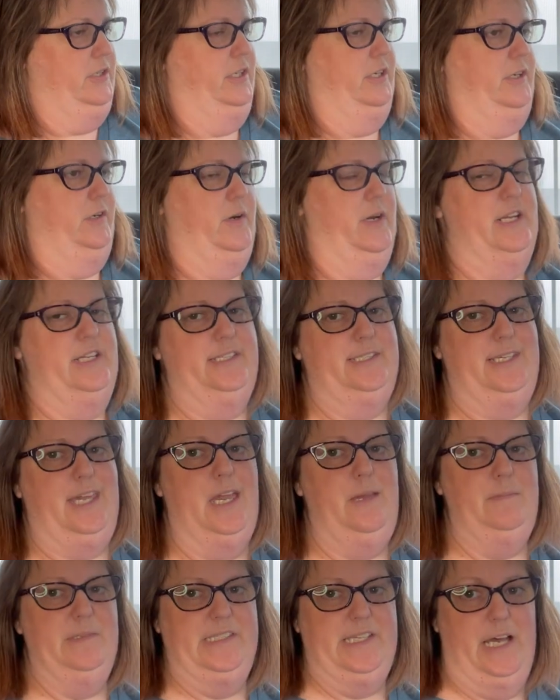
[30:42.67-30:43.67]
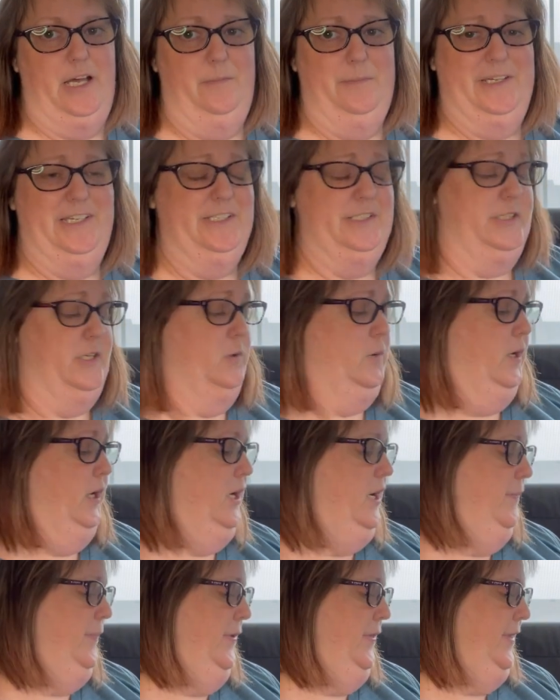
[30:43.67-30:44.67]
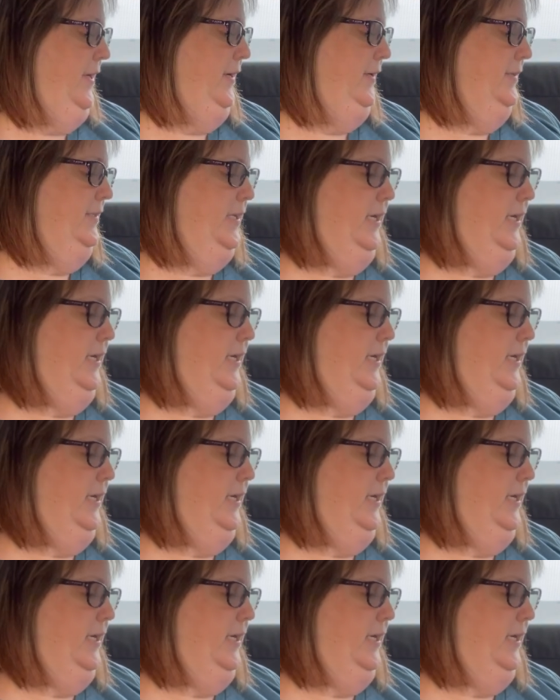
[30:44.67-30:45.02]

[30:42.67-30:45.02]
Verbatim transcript: the Great Escape Sale because there were a couple things